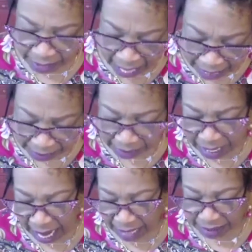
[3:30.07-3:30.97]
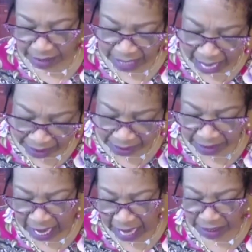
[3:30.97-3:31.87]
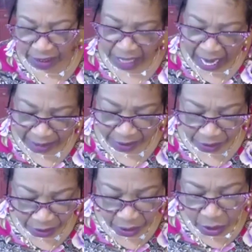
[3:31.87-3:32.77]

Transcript: yes, yes, yes, yes, yes.